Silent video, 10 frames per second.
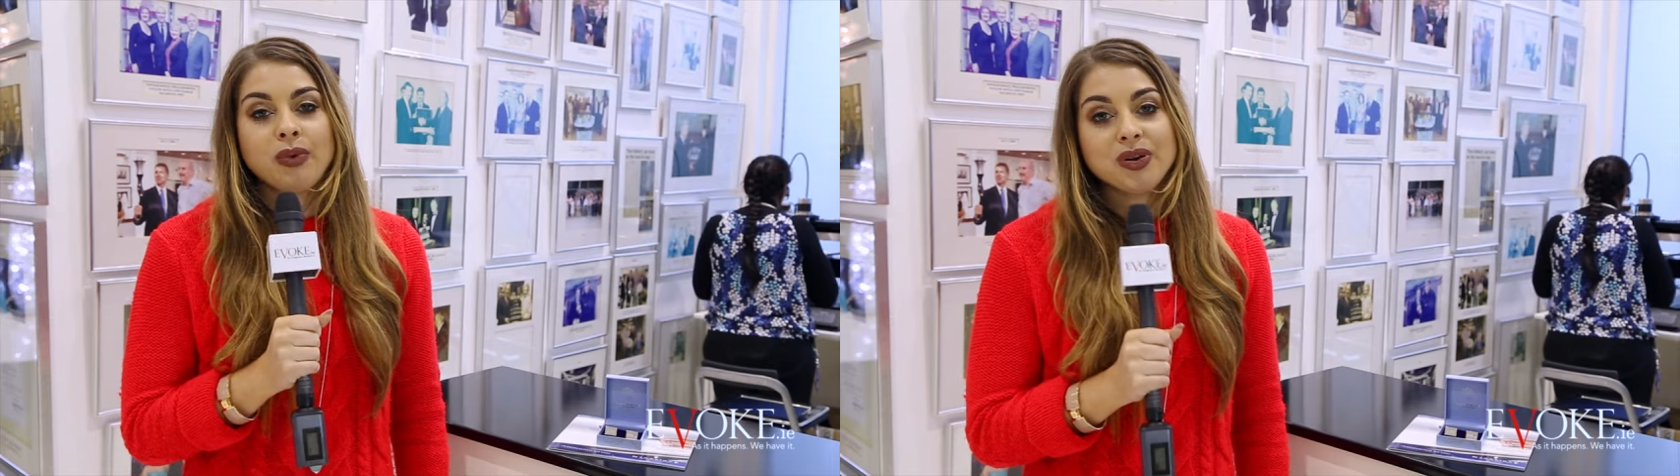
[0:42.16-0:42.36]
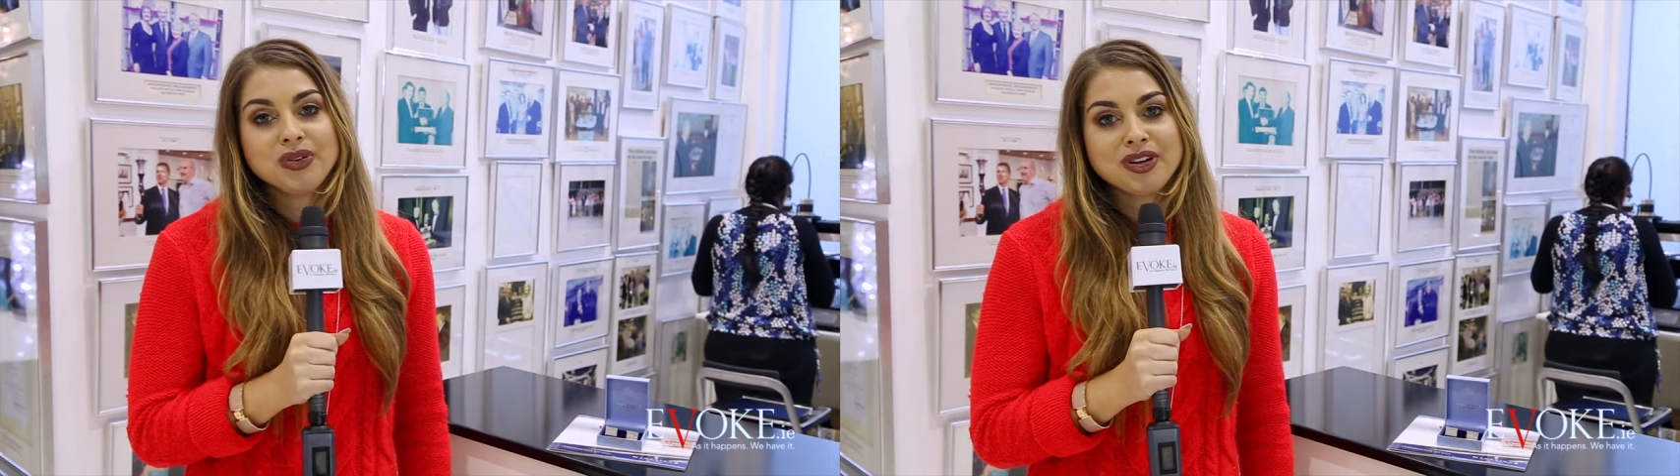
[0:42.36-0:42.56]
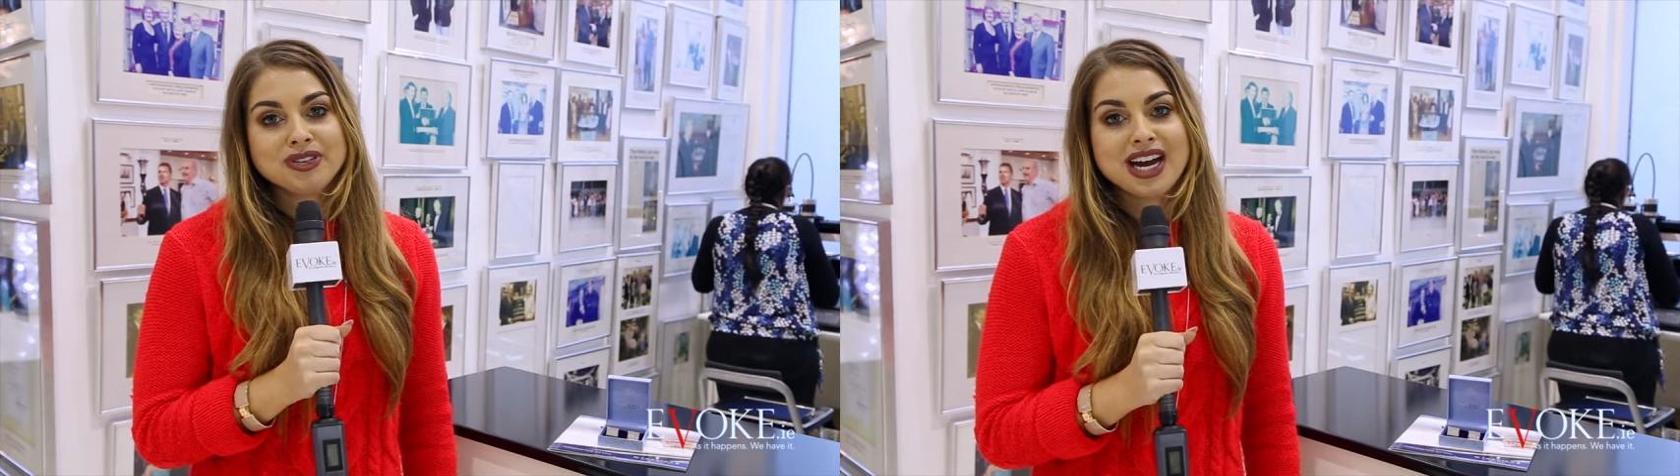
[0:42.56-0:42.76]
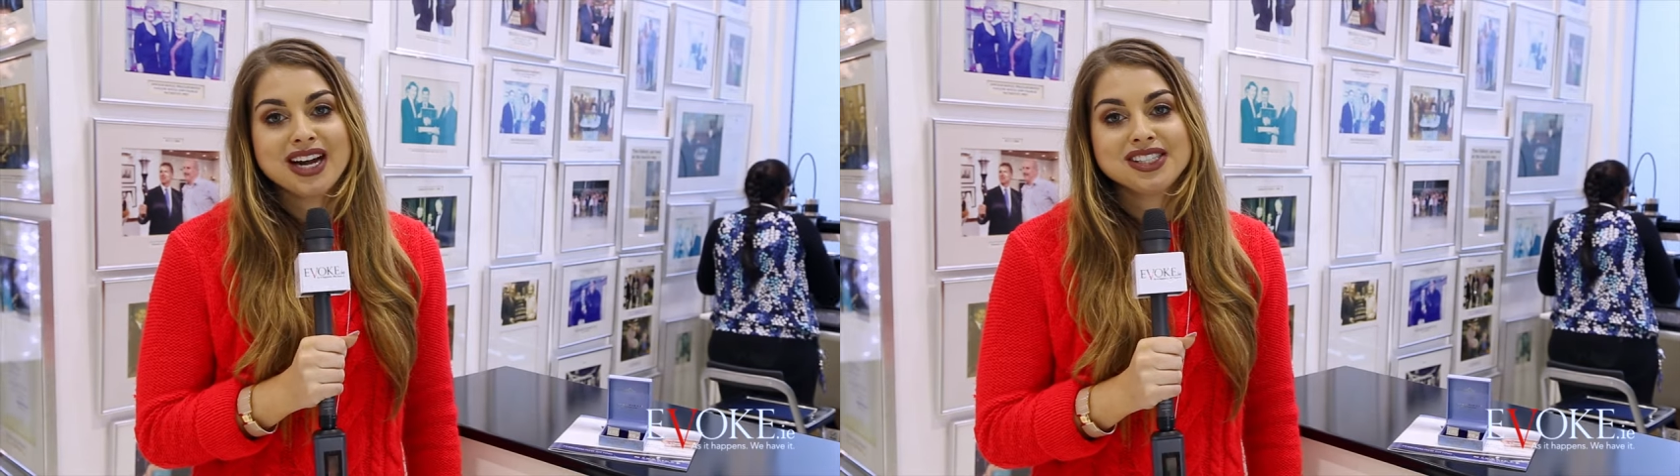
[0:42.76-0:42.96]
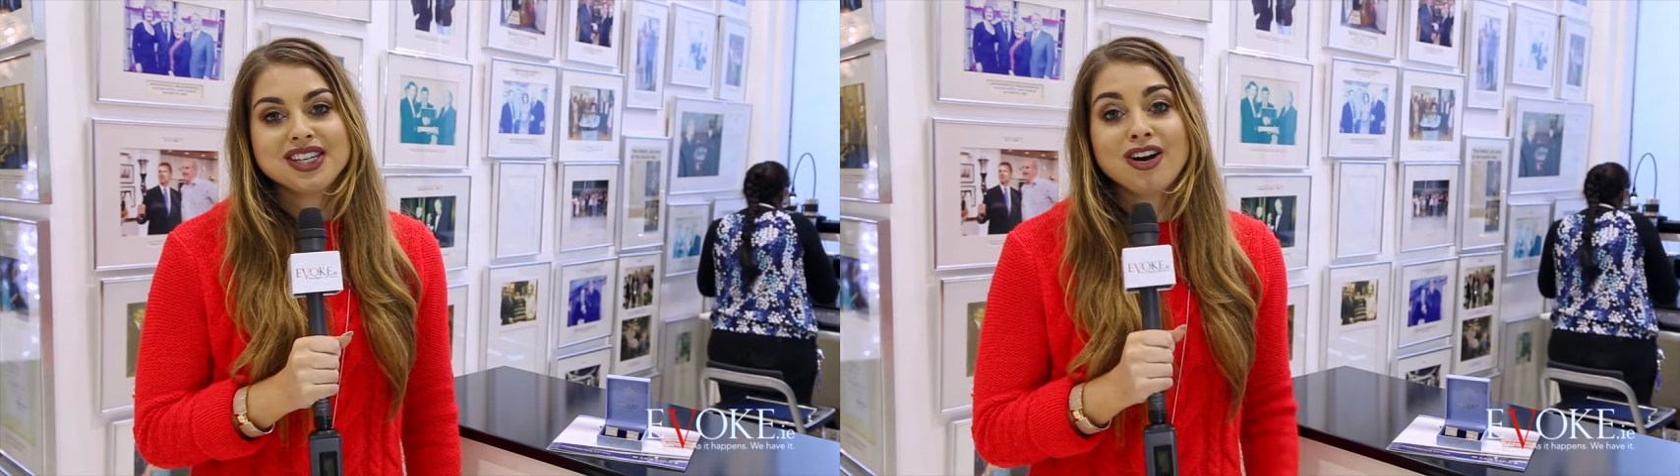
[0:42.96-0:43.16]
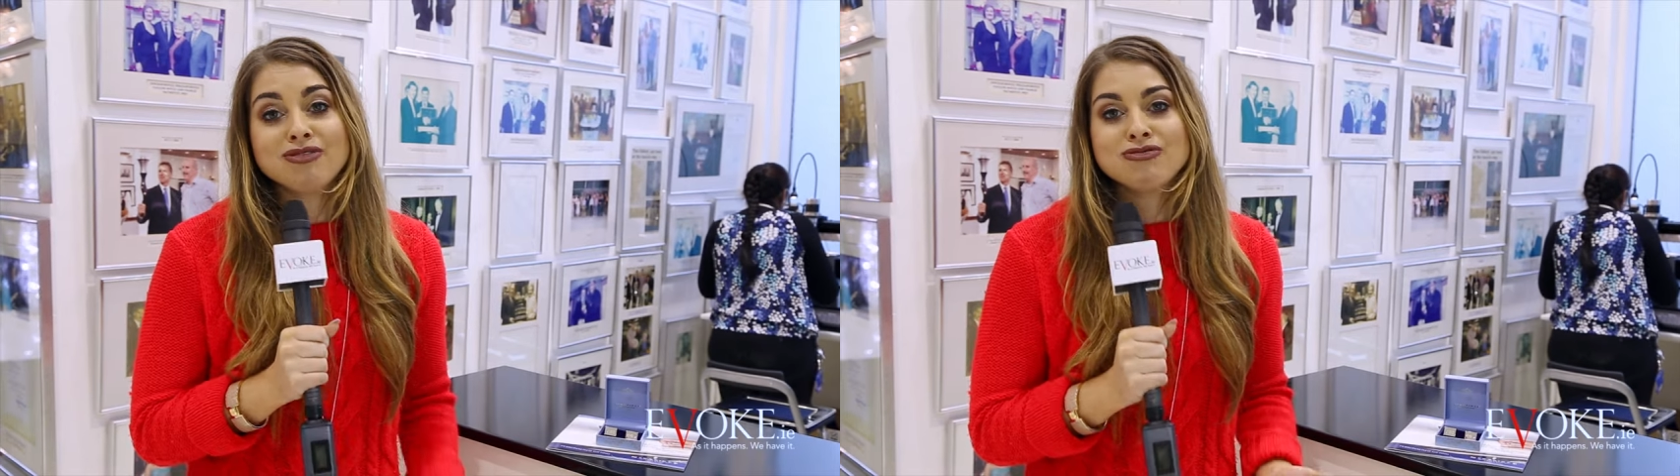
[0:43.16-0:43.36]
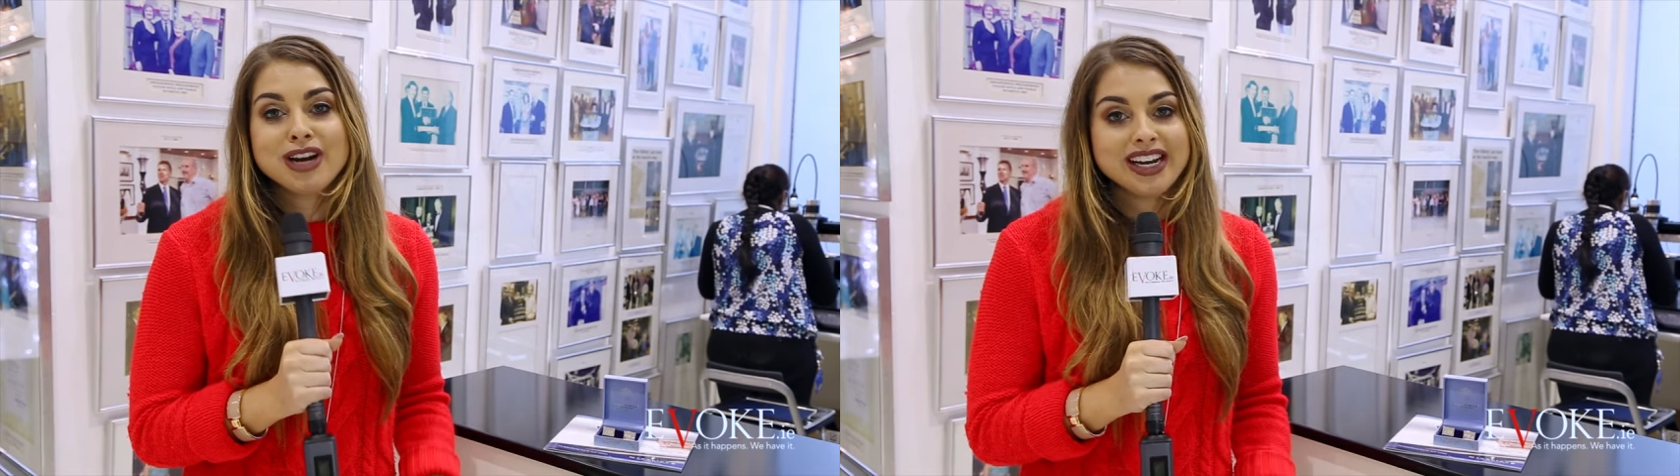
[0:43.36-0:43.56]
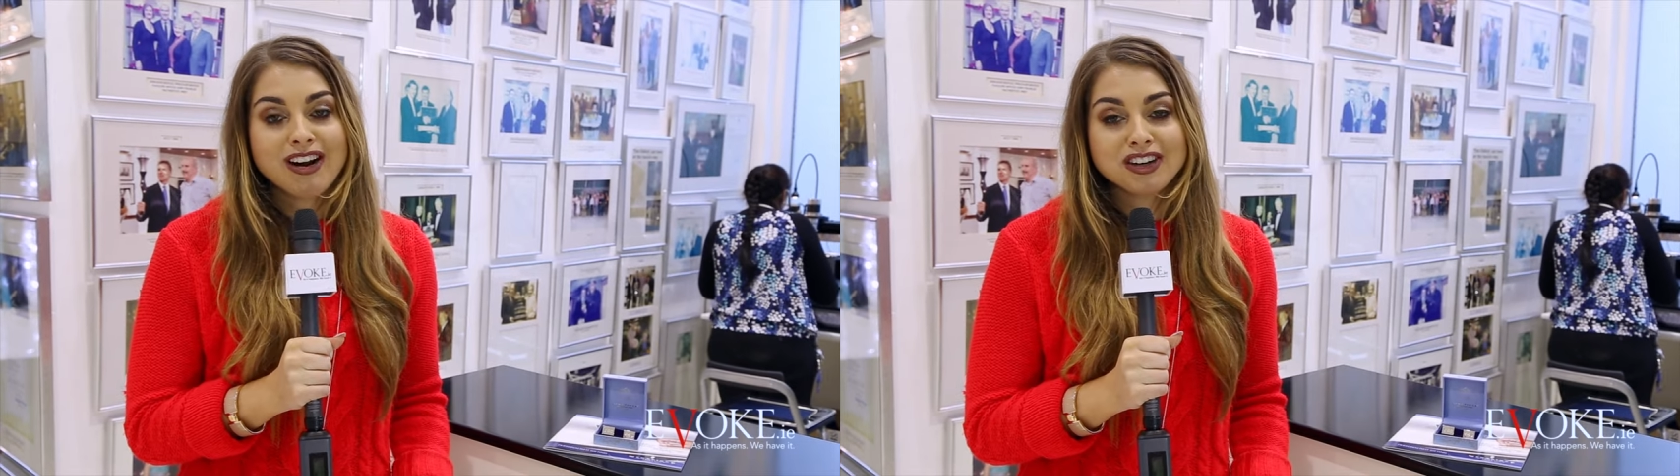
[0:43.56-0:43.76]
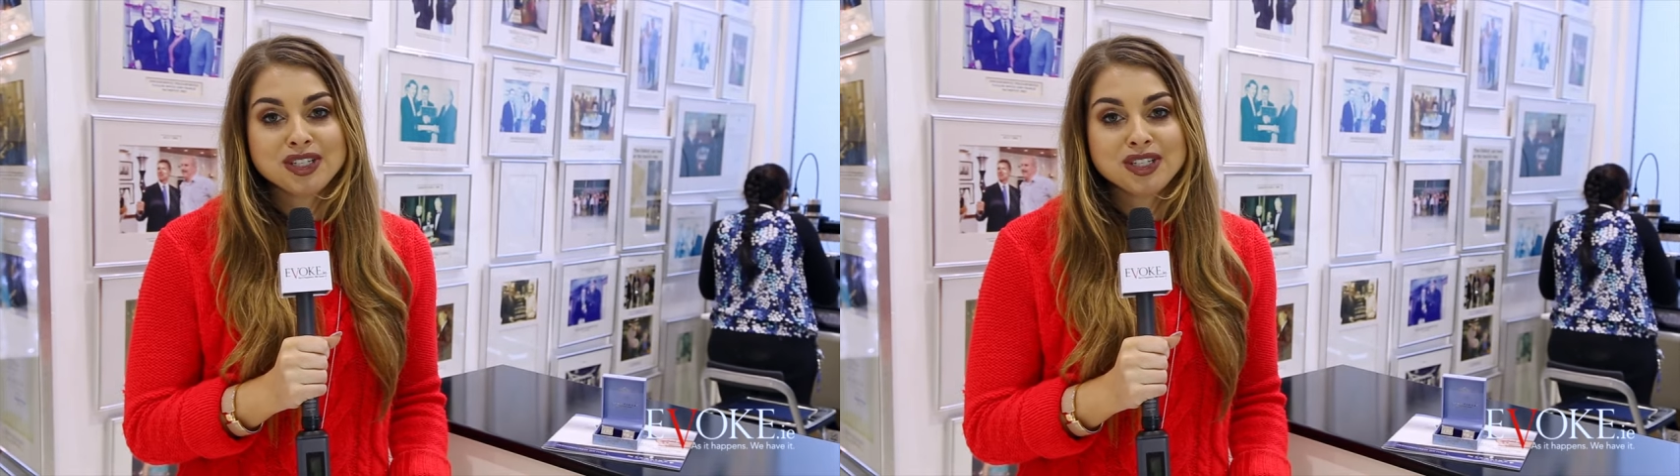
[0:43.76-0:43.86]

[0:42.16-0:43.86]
We all know dads are really